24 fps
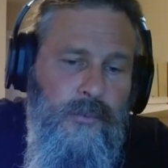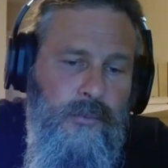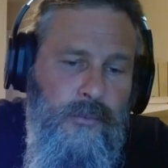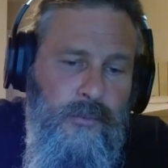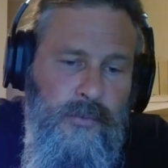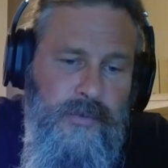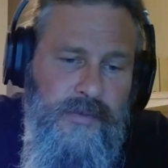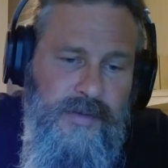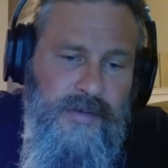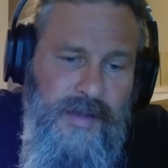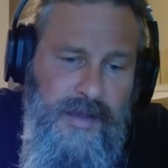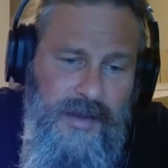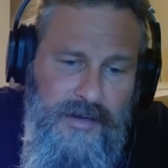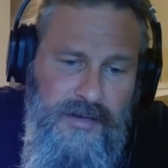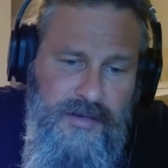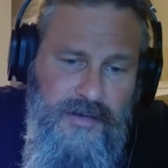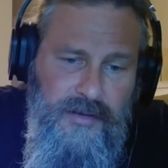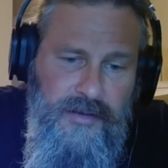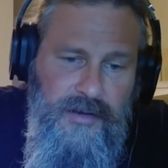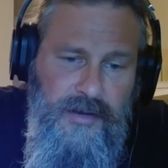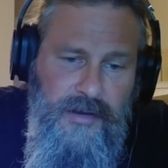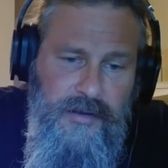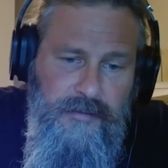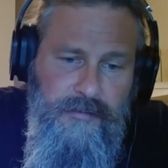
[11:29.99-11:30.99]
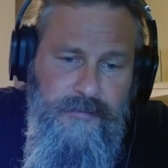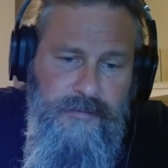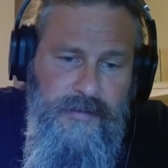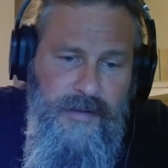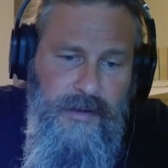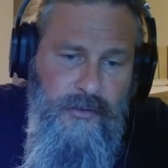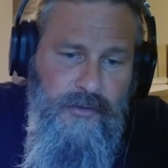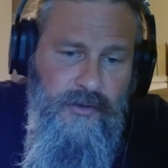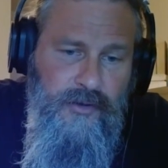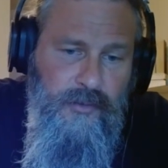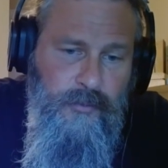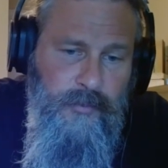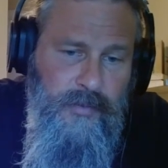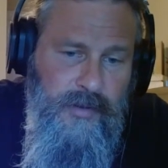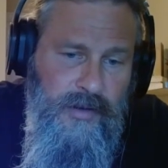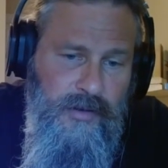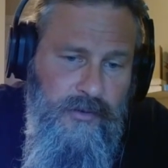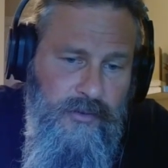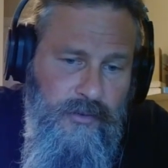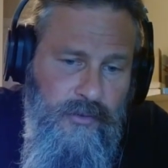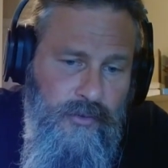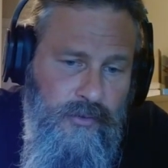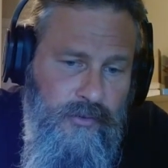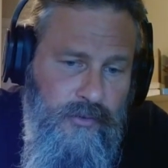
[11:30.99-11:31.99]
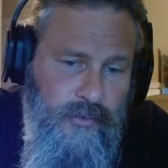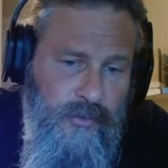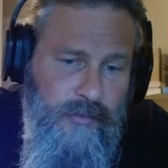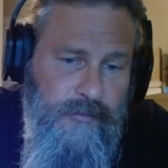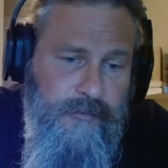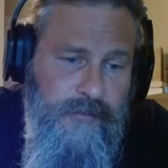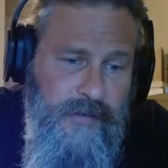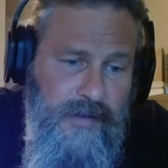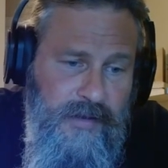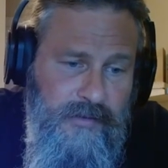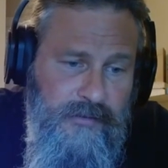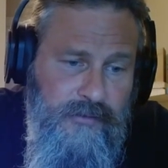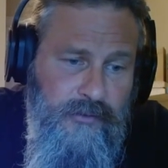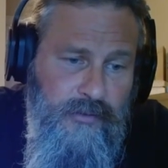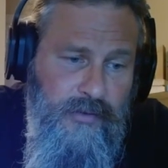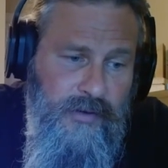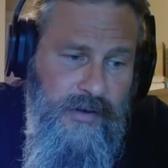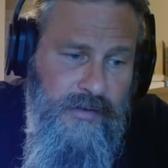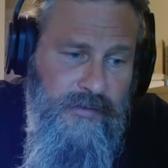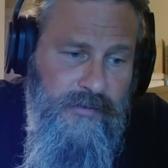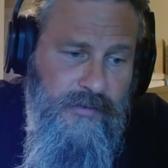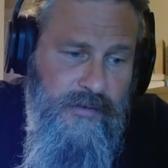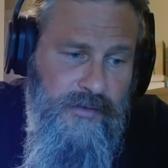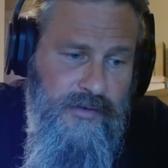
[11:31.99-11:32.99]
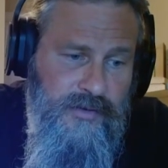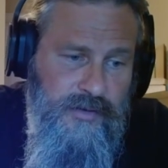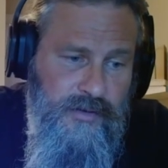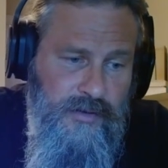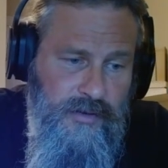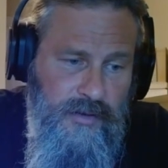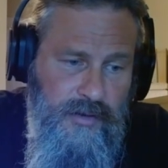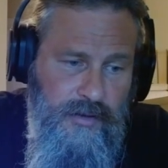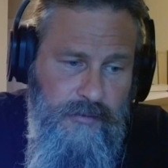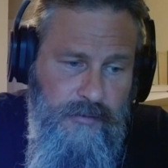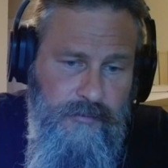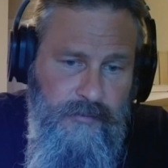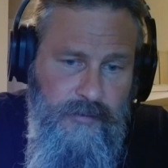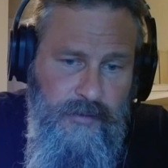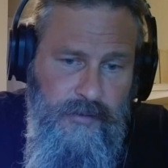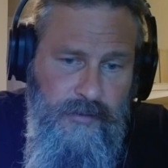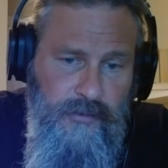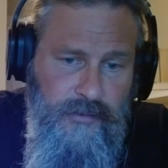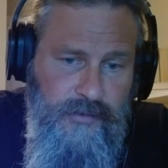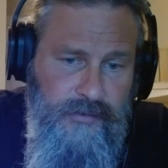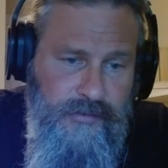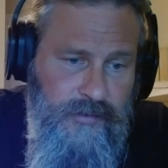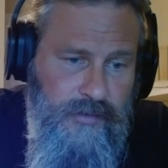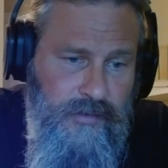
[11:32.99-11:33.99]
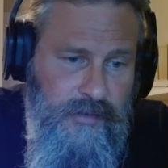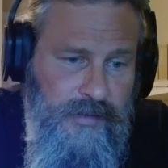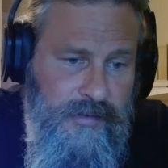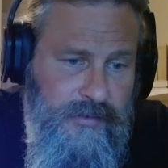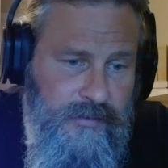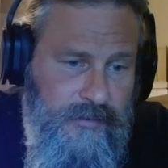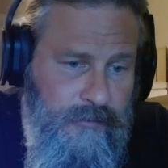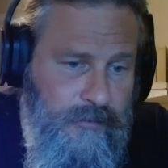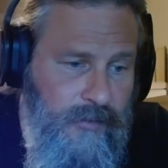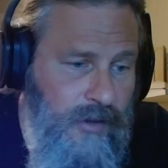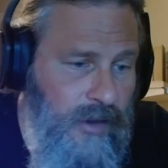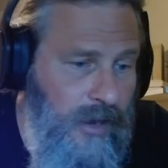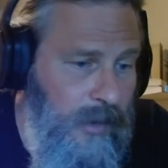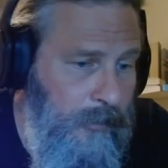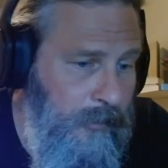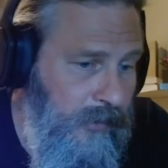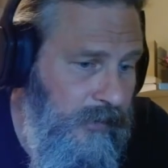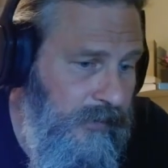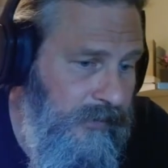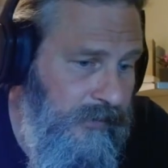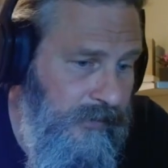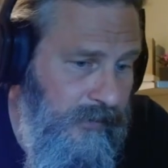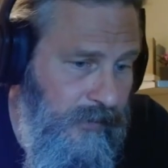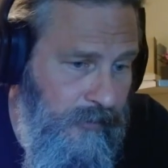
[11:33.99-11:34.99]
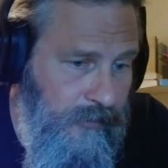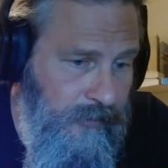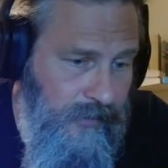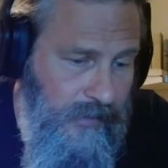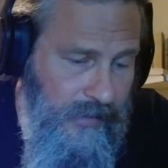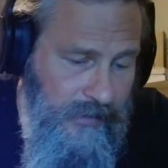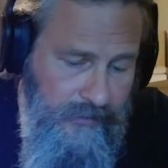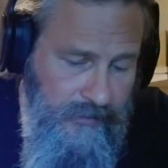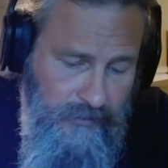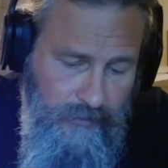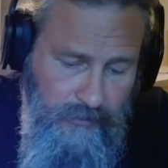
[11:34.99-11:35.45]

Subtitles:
was actually found to be due to a phase transition of crystallites of copper sulfide.